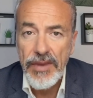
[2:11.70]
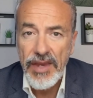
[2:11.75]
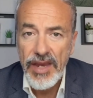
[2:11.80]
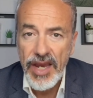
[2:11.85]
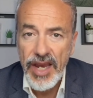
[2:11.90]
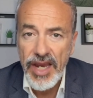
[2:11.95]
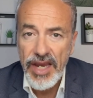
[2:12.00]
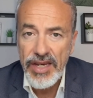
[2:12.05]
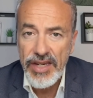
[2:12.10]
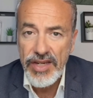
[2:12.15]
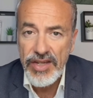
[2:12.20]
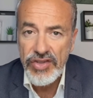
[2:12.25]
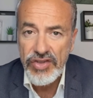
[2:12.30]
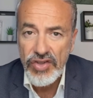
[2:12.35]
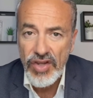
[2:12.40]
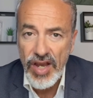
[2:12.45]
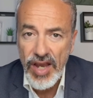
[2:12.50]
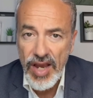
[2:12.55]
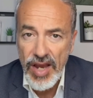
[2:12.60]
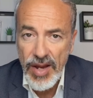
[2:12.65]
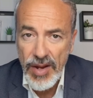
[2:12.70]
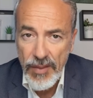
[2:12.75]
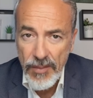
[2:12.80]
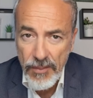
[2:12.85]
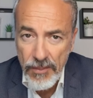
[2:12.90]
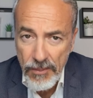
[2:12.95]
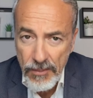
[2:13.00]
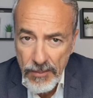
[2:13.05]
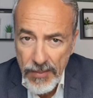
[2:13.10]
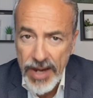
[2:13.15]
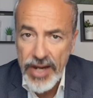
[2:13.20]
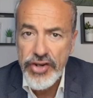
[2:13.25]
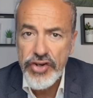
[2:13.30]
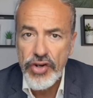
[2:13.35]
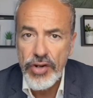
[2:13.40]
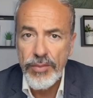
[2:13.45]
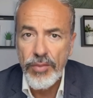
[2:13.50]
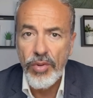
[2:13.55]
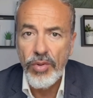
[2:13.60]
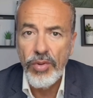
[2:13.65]
It is
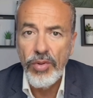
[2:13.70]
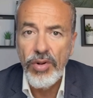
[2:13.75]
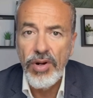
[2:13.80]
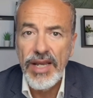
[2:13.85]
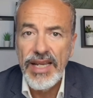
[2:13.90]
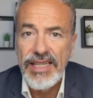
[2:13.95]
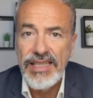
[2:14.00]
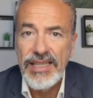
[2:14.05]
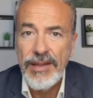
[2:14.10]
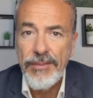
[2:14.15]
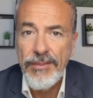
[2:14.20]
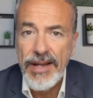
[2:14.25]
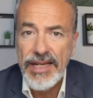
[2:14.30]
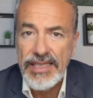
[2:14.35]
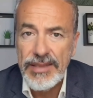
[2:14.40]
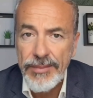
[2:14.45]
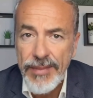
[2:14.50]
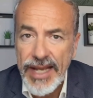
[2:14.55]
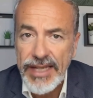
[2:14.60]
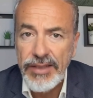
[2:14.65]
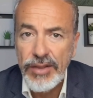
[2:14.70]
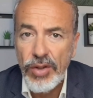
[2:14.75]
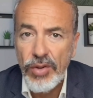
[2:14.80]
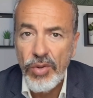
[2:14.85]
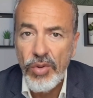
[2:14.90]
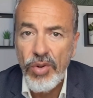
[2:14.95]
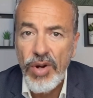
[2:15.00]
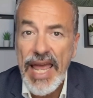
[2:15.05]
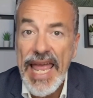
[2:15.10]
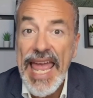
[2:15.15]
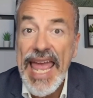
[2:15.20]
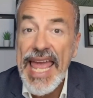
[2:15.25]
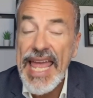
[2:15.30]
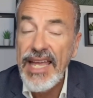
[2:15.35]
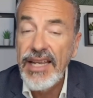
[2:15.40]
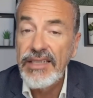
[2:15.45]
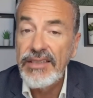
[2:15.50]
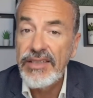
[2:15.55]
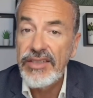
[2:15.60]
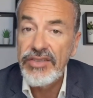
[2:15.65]
measurable in the mathematical
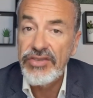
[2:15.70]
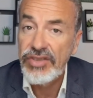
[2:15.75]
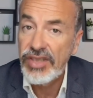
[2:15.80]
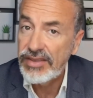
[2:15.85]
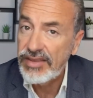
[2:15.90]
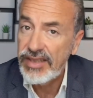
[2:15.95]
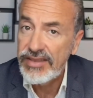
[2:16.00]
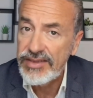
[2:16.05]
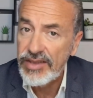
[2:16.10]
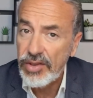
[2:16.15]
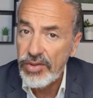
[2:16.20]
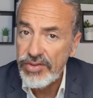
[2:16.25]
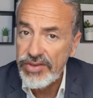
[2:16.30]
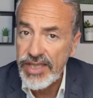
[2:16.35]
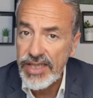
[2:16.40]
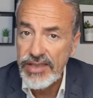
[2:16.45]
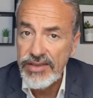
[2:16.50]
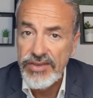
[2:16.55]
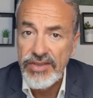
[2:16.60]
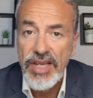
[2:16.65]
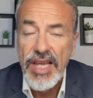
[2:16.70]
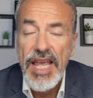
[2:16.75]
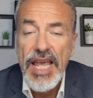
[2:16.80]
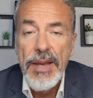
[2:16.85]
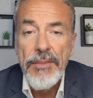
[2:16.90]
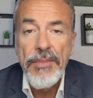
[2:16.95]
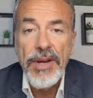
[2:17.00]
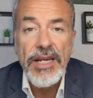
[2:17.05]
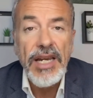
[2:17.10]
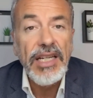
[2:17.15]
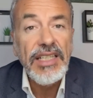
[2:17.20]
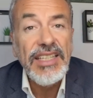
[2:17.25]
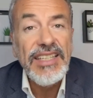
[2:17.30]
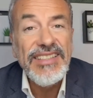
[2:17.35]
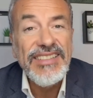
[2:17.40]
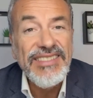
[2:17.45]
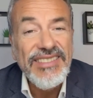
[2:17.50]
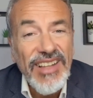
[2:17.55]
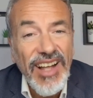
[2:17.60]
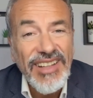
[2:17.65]
and statistical sense, but it
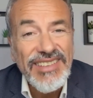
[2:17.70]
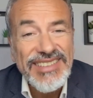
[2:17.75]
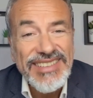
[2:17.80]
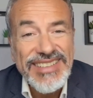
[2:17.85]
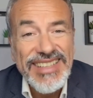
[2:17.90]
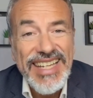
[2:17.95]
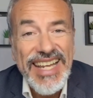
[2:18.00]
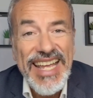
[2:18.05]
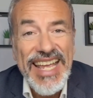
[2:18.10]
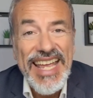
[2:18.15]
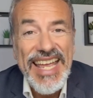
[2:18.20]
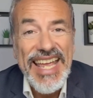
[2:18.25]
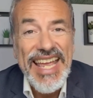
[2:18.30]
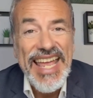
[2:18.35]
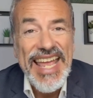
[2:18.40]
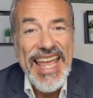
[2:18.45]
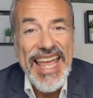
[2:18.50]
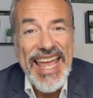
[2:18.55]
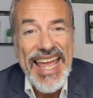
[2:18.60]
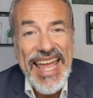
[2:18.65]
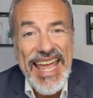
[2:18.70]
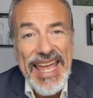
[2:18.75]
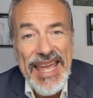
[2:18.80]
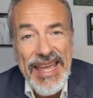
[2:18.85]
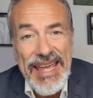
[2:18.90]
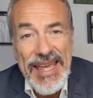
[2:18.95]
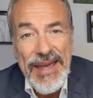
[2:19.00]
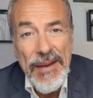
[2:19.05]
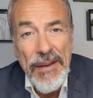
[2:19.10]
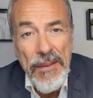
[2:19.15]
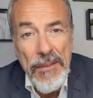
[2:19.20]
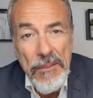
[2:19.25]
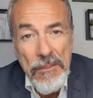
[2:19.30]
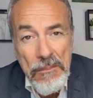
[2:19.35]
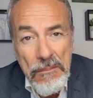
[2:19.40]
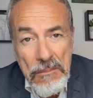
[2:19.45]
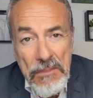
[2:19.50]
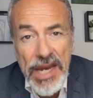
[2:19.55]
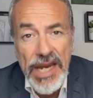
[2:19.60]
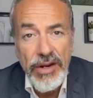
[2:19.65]
is not a
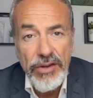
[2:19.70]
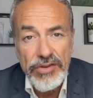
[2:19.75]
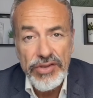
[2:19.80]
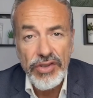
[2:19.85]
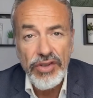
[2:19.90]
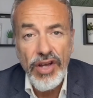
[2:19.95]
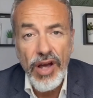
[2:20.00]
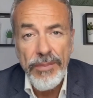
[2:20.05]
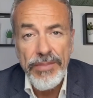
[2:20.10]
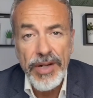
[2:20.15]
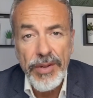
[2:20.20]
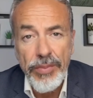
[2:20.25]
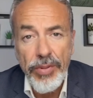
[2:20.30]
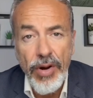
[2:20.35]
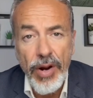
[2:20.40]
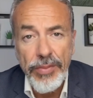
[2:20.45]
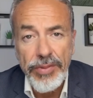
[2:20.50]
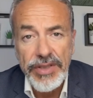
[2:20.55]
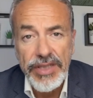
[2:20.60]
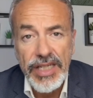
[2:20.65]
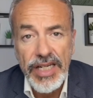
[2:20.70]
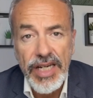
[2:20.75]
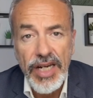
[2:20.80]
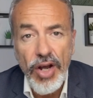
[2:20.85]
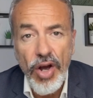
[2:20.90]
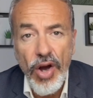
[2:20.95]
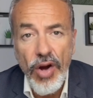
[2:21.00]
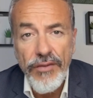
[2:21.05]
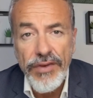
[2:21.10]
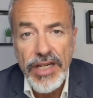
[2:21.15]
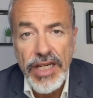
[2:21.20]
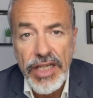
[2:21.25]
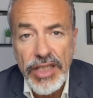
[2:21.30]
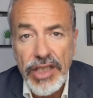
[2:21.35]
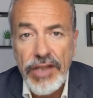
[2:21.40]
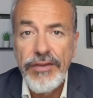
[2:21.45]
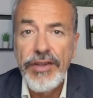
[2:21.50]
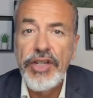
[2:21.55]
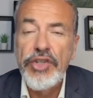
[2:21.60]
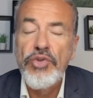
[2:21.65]
microscopic property of an
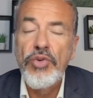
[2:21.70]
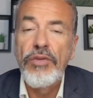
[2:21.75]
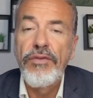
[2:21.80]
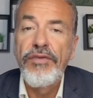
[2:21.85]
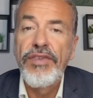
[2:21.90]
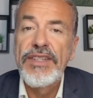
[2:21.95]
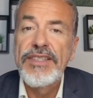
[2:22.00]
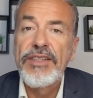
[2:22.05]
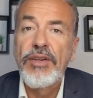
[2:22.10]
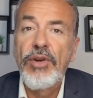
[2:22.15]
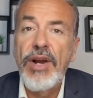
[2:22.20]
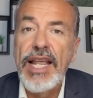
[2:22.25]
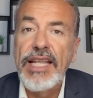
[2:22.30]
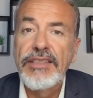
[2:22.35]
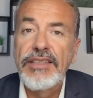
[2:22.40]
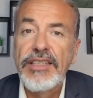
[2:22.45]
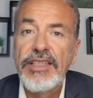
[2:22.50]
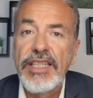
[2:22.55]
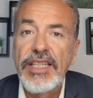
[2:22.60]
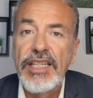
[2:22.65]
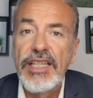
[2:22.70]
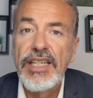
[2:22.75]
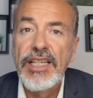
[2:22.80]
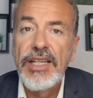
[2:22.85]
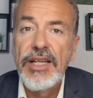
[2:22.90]
individual physical entity.